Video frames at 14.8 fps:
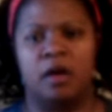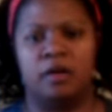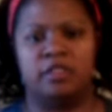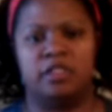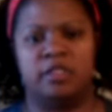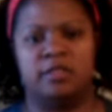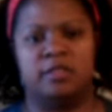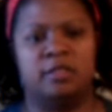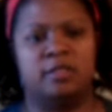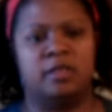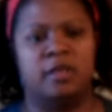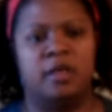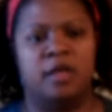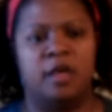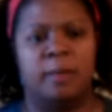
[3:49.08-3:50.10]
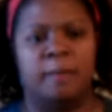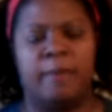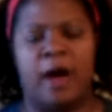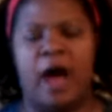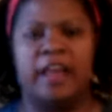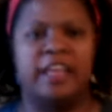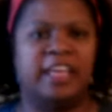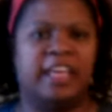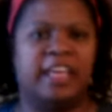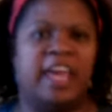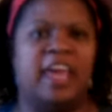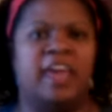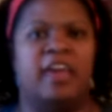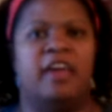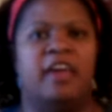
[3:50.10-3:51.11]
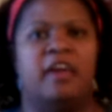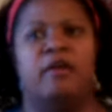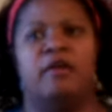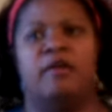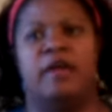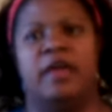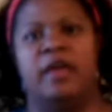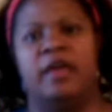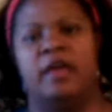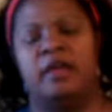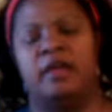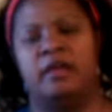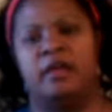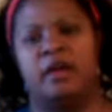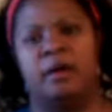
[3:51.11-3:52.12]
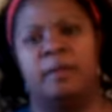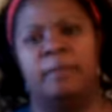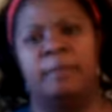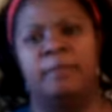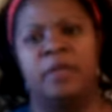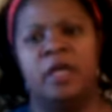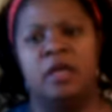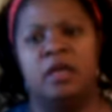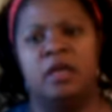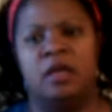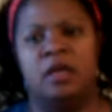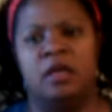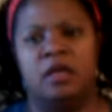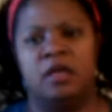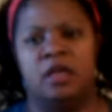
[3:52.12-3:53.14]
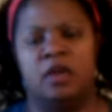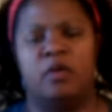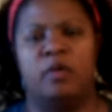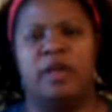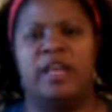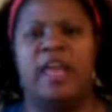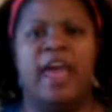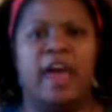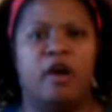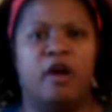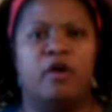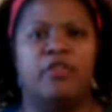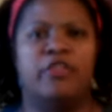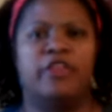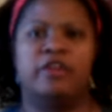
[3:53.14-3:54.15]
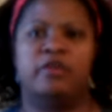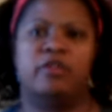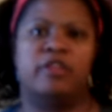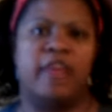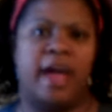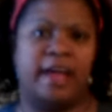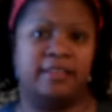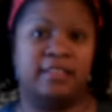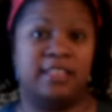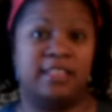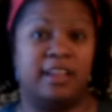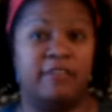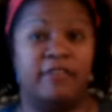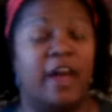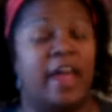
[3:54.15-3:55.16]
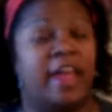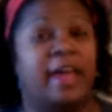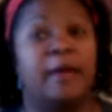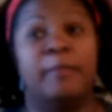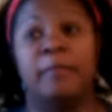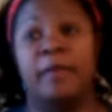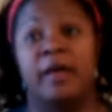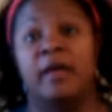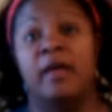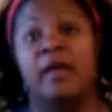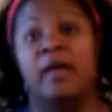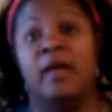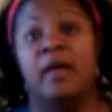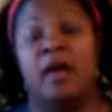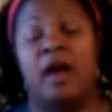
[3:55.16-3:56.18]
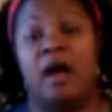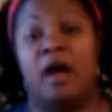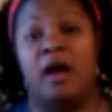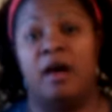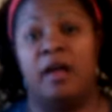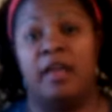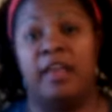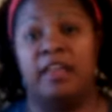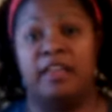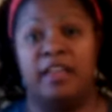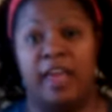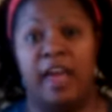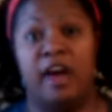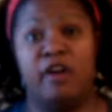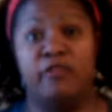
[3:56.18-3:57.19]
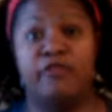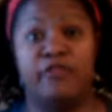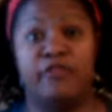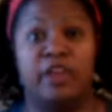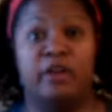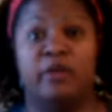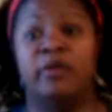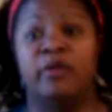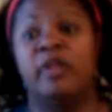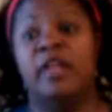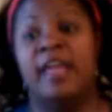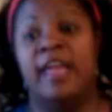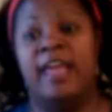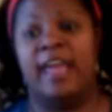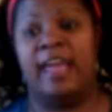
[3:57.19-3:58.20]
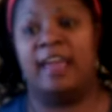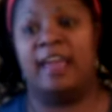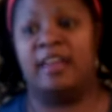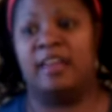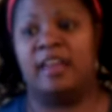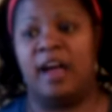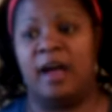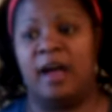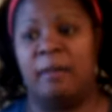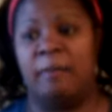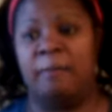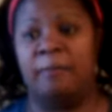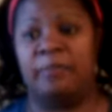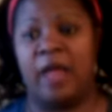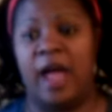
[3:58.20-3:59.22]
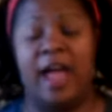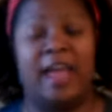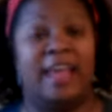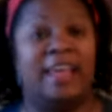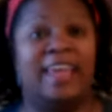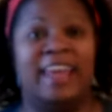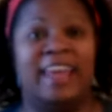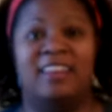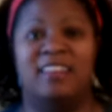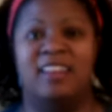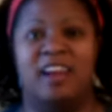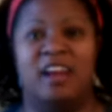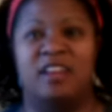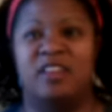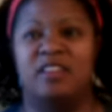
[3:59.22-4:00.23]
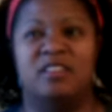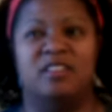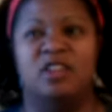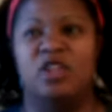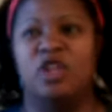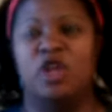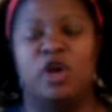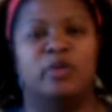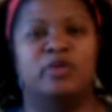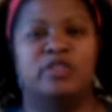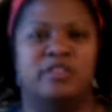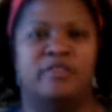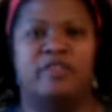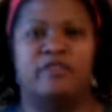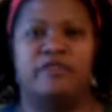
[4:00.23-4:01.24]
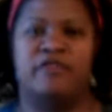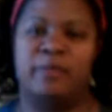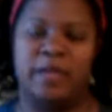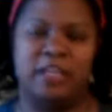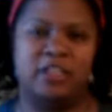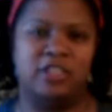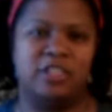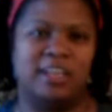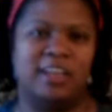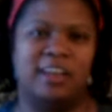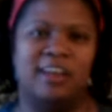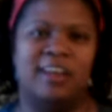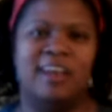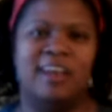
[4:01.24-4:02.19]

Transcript: just body care and, and health and all of that stuff. I am in the health field, and I get loads of information